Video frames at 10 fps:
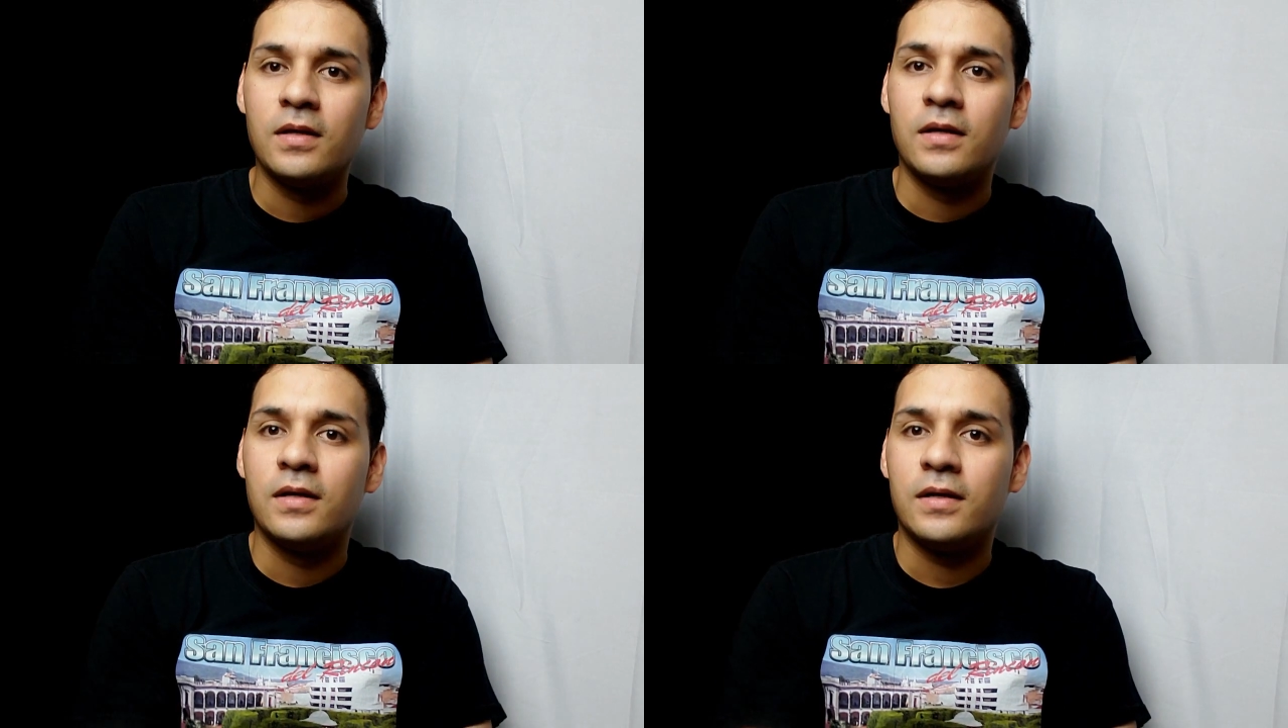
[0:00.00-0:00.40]

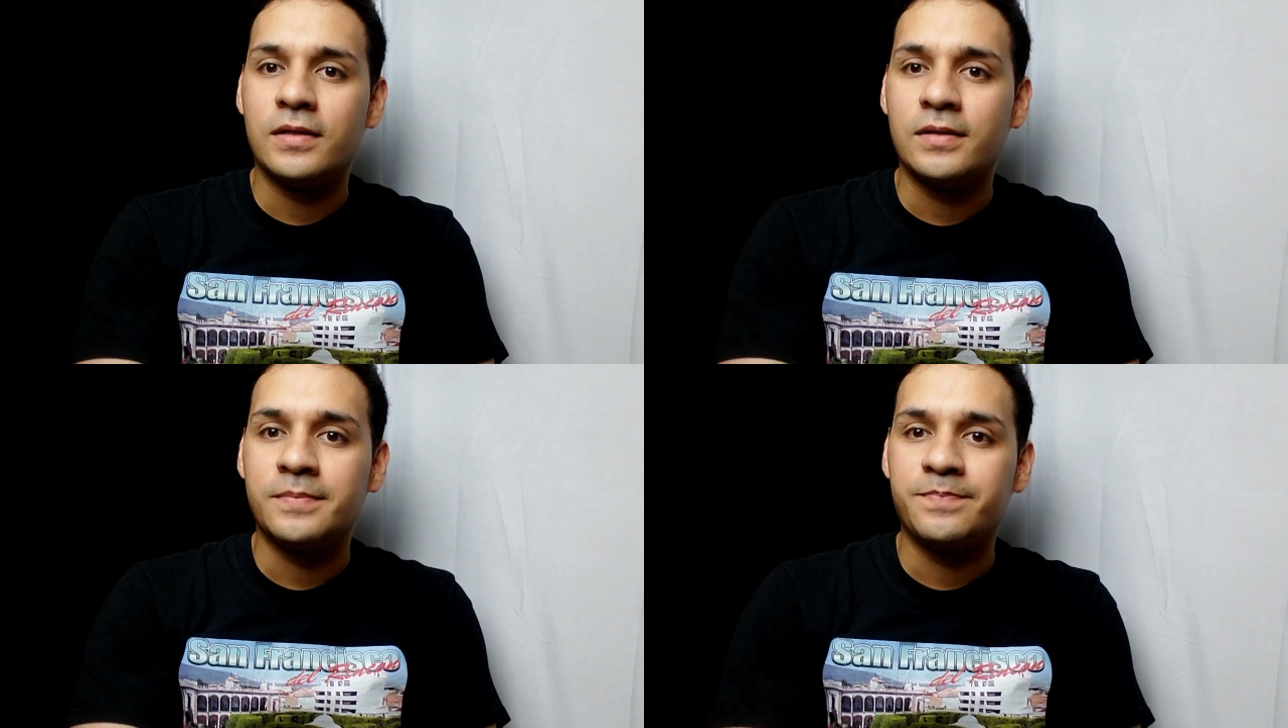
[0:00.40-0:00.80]

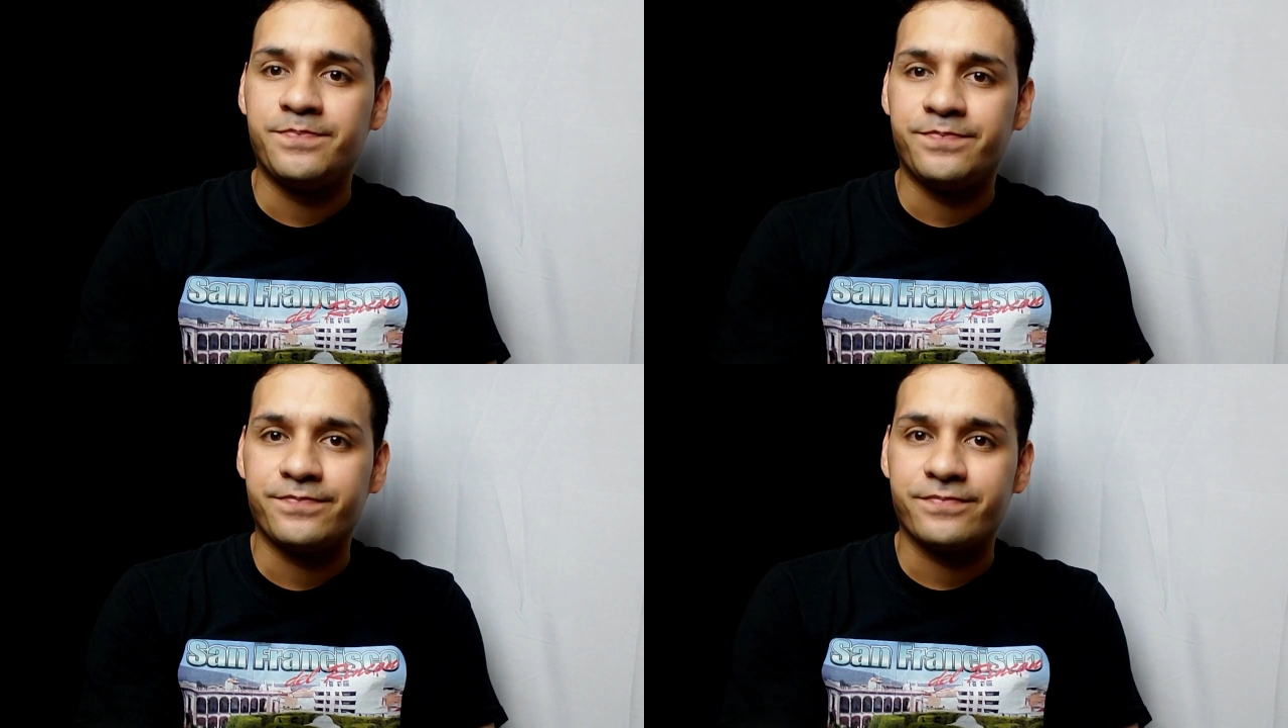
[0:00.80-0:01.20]

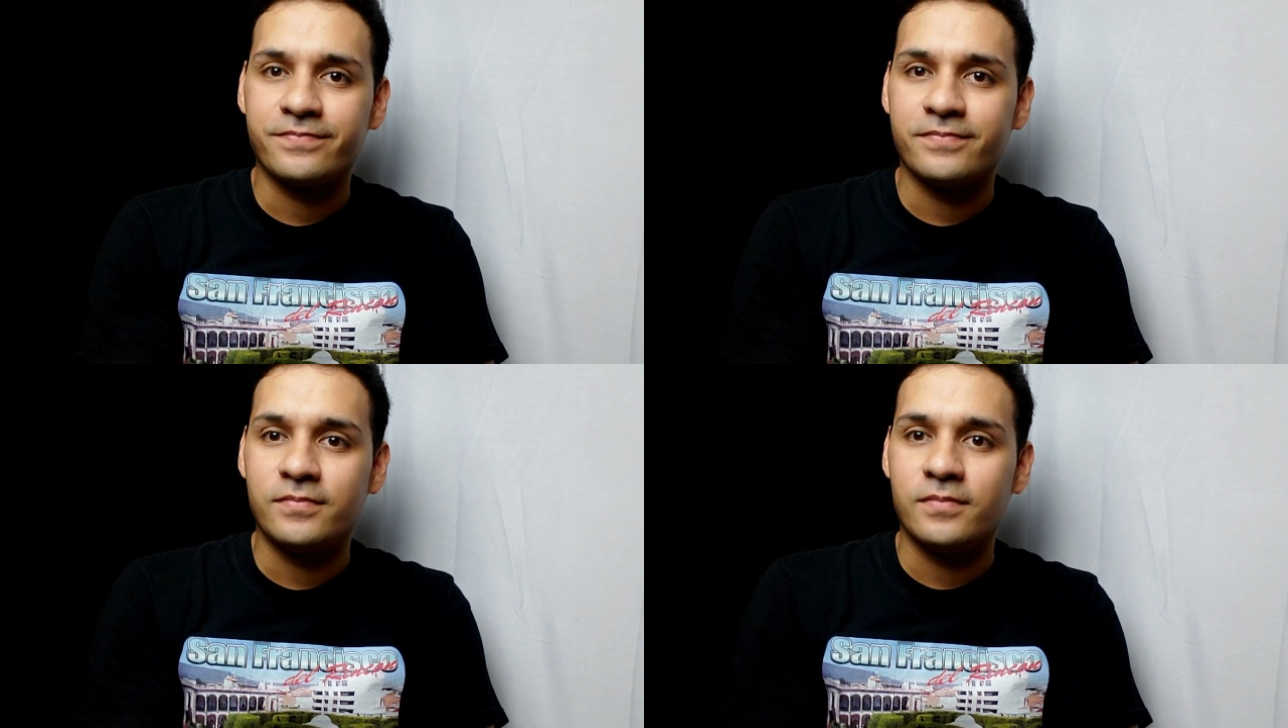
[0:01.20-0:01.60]

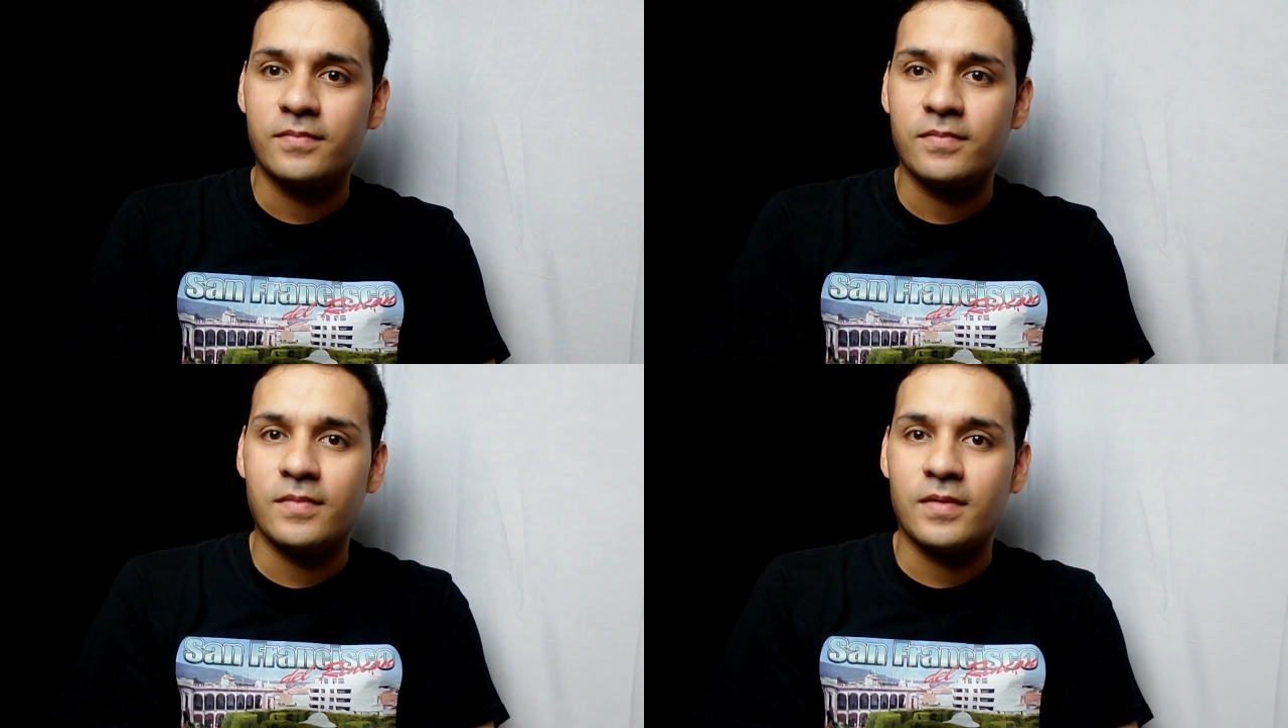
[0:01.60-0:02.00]

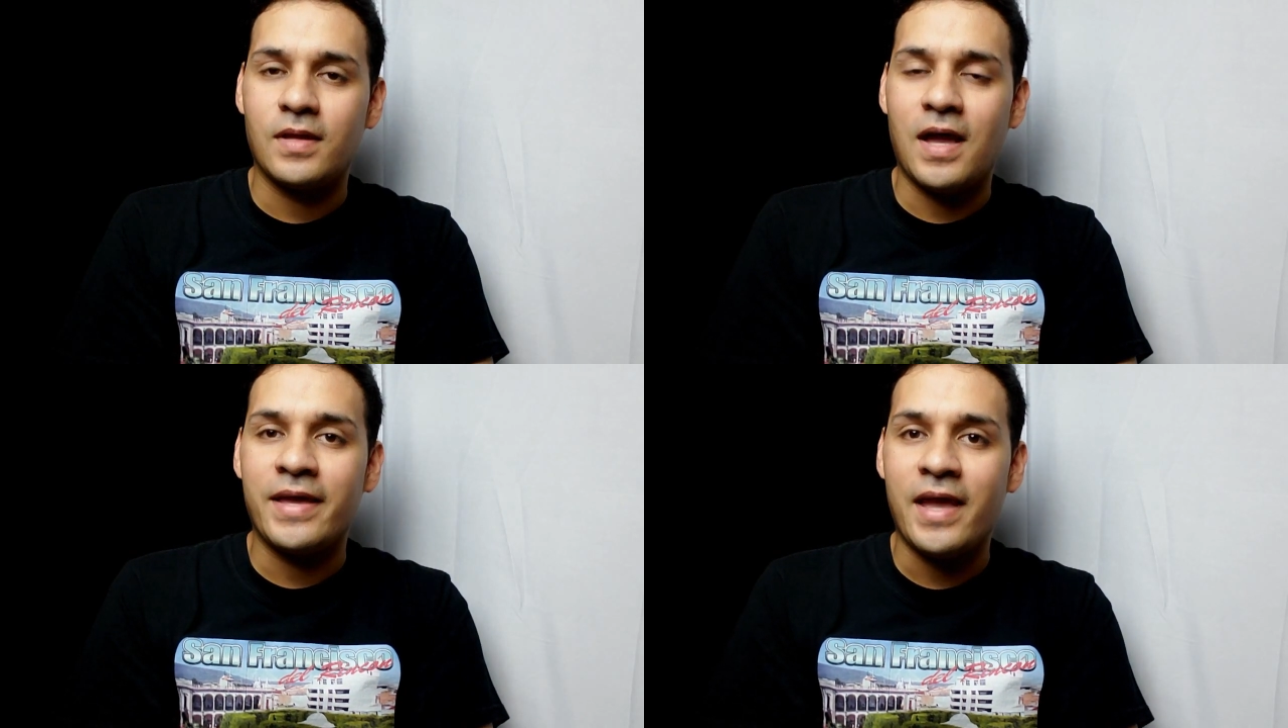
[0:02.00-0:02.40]

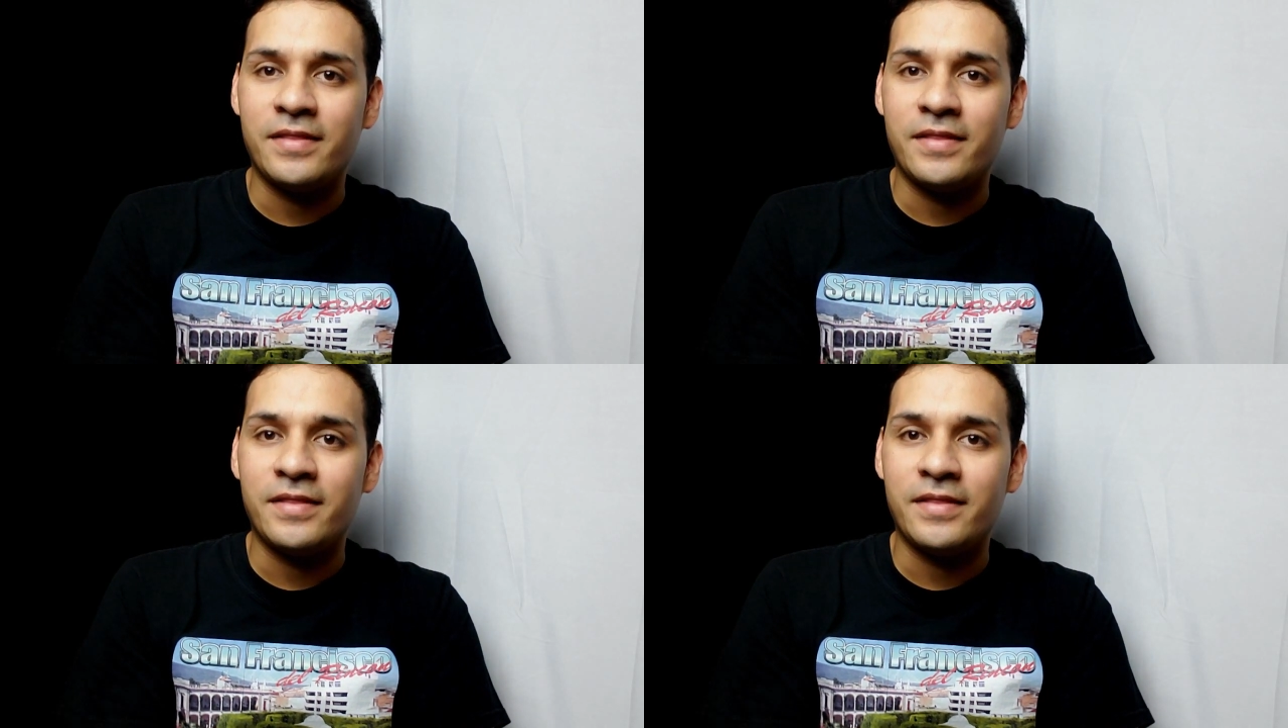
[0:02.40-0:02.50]
I had